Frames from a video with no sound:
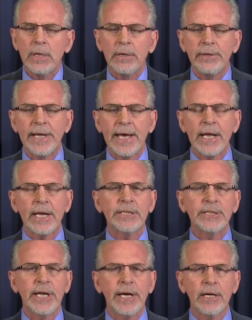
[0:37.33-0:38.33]
Not on a
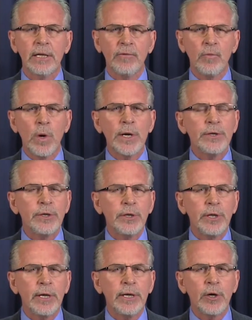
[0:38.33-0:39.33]
scale of 1 to
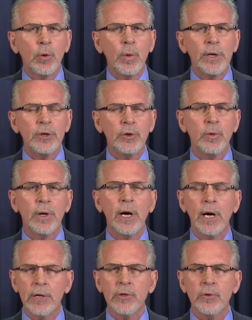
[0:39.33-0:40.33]
10 or 1 to
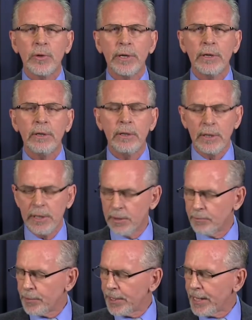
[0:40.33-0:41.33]
100,
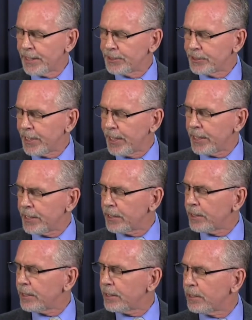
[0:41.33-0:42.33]
but on a scale
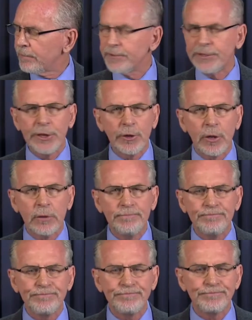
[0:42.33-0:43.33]
of 0
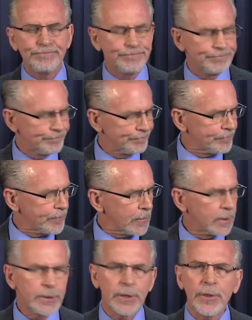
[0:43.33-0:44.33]

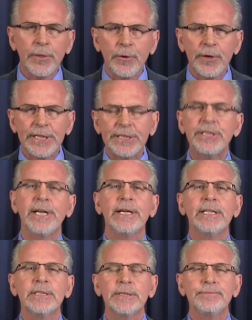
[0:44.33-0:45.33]
to
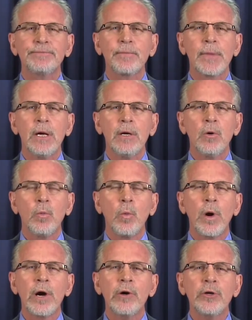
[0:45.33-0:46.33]
36.
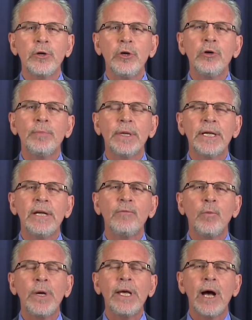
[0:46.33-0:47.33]
Where do you believe
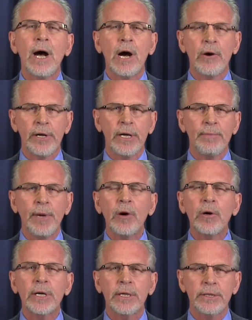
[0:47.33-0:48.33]
we are in
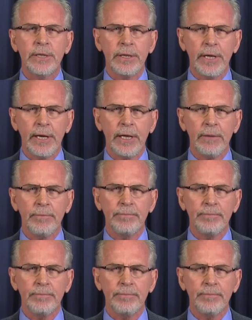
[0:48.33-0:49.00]
America today?